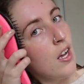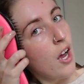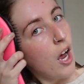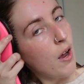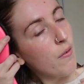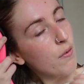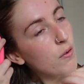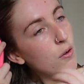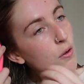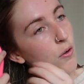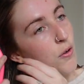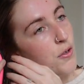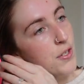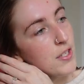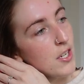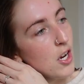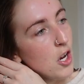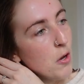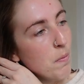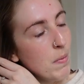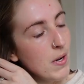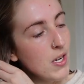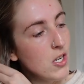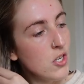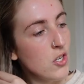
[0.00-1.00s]
I've
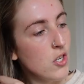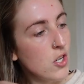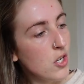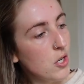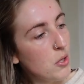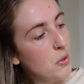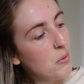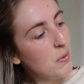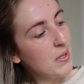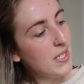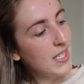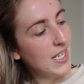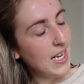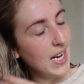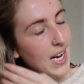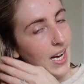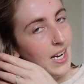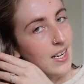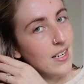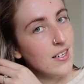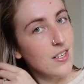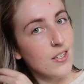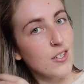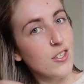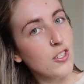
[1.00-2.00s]
also been
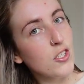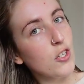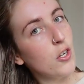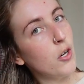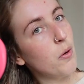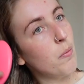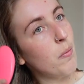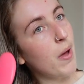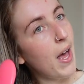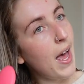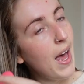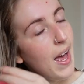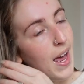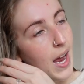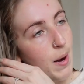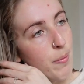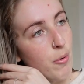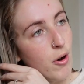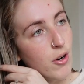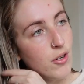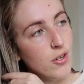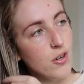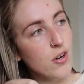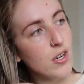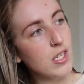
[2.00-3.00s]
using some hair
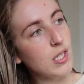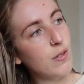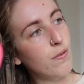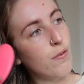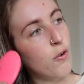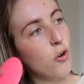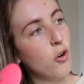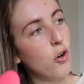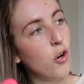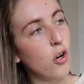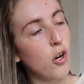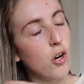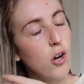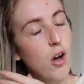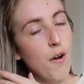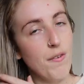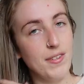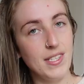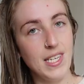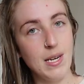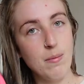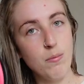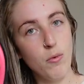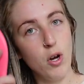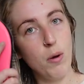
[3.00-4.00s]
products for,
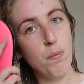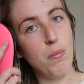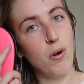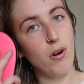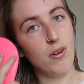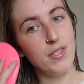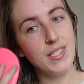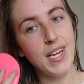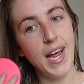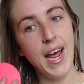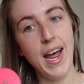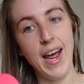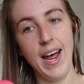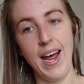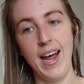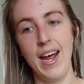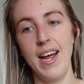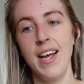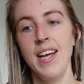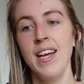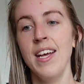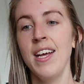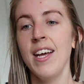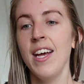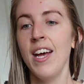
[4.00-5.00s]
obviously, my blonde
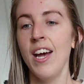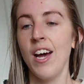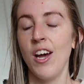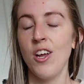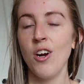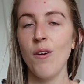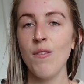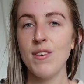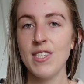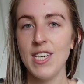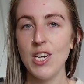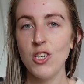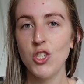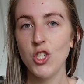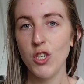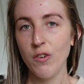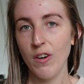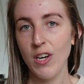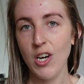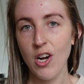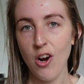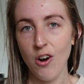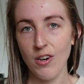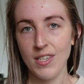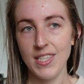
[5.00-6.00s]
hair, and obviously
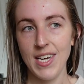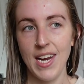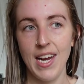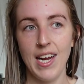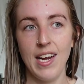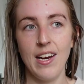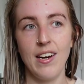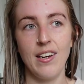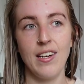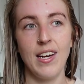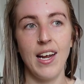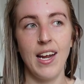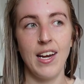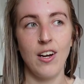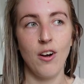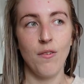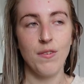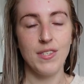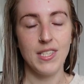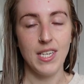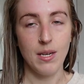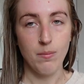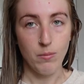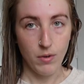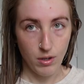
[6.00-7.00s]
during lockdown, and
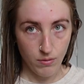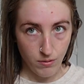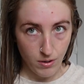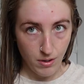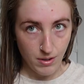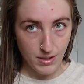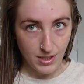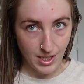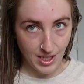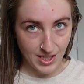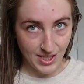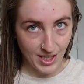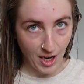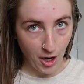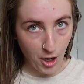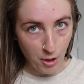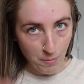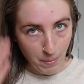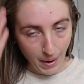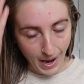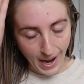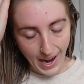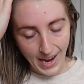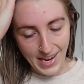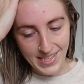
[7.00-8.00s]
obviously my roots are so
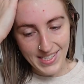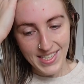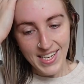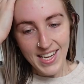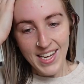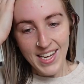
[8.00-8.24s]
bad,